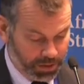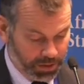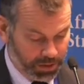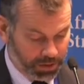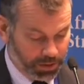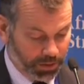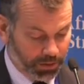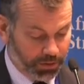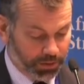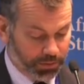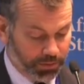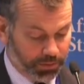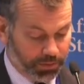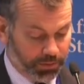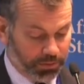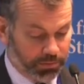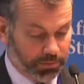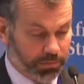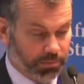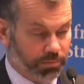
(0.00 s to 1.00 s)
So
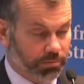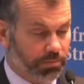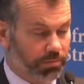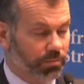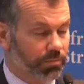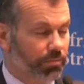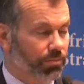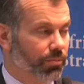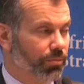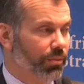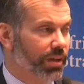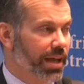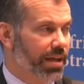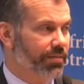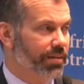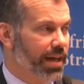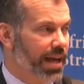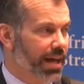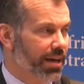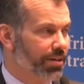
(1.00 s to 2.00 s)
we
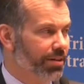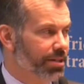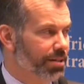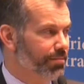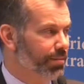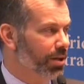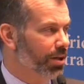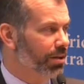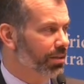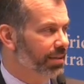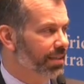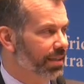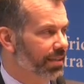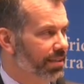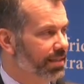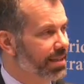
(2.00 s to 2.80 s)
have an acronym called